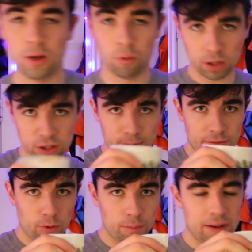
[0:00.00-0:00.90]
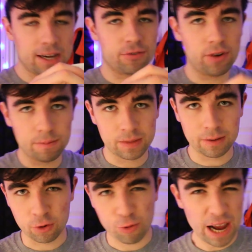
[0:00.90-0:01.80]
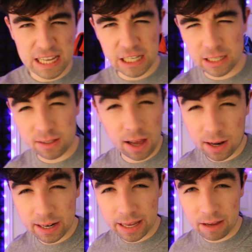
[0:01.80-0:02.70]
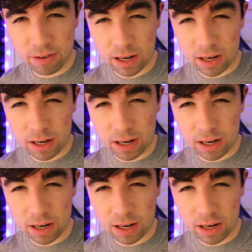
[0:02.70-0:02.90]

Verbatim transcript: What's up everyone, back from the craziest holiday of a